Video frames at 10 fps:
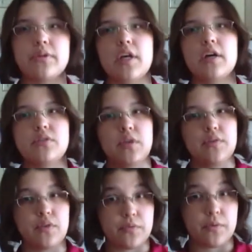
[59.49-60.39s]
They also
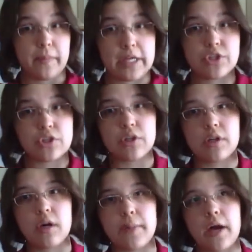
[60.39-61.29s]
give you information
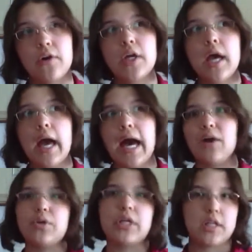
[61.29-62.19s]
about
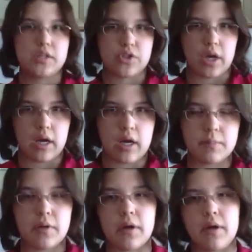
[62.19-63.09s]
how to get a
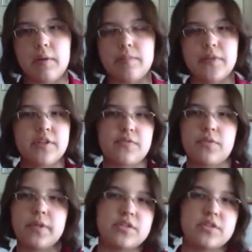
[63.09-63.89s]
job, um, the different